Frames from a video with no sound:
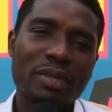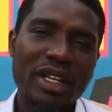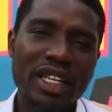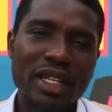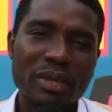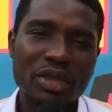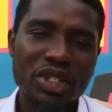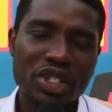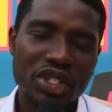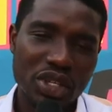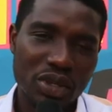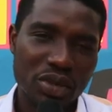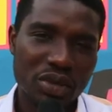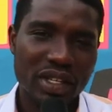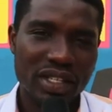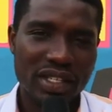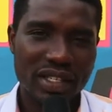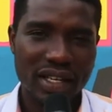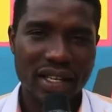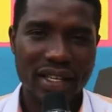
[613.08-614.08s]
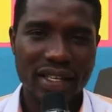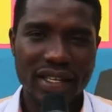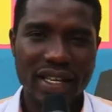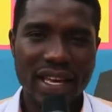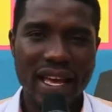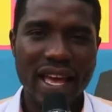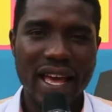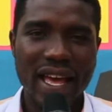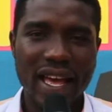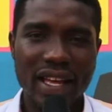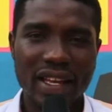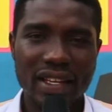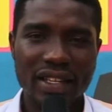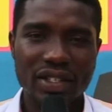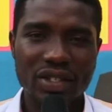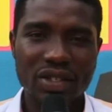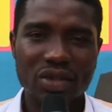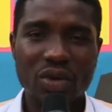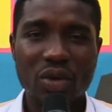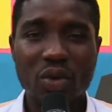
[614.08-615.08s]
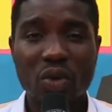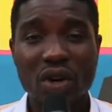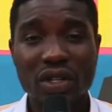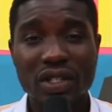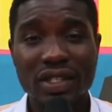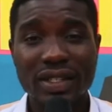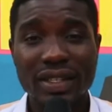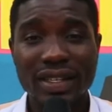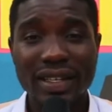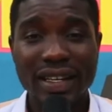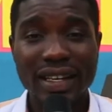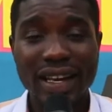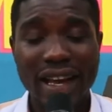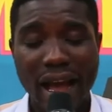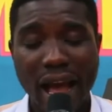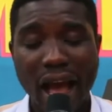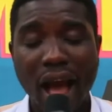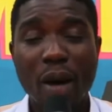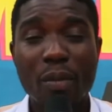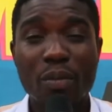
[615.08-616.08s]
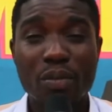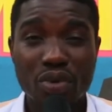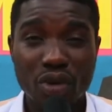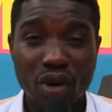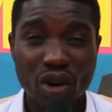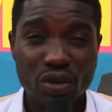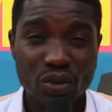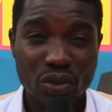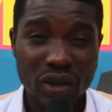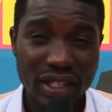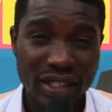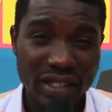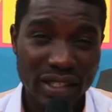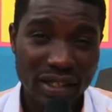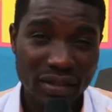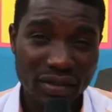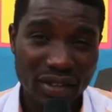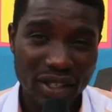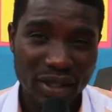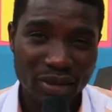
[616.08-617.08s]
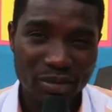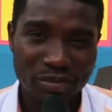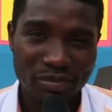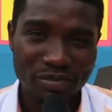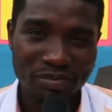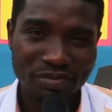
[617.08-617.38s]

my name is Seun and you are watching Broadway TV.